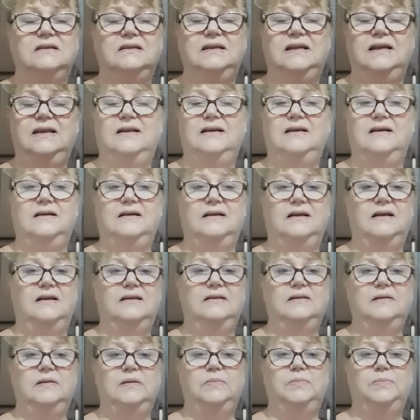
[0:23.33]
getting a
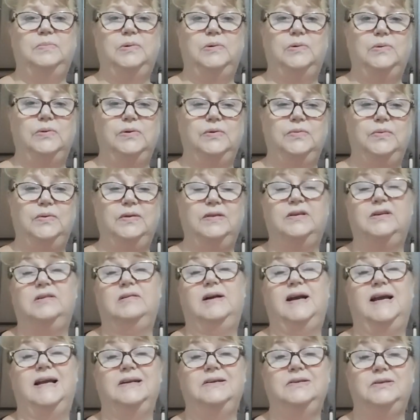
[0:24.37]
little bored with
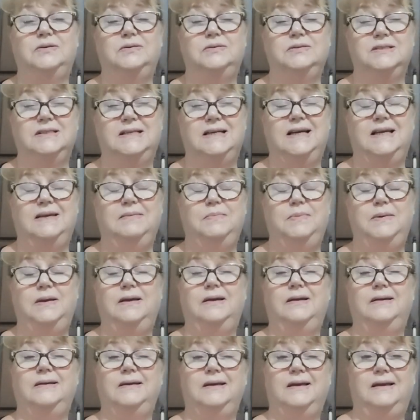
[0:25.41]
Groundhog Day
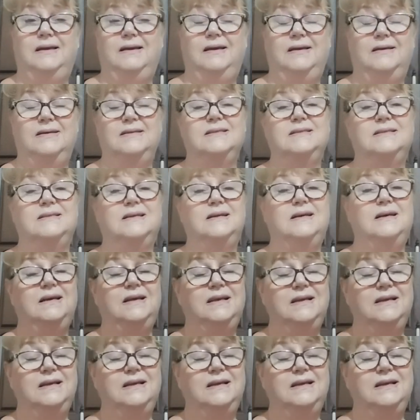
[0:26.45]
being in Cairns.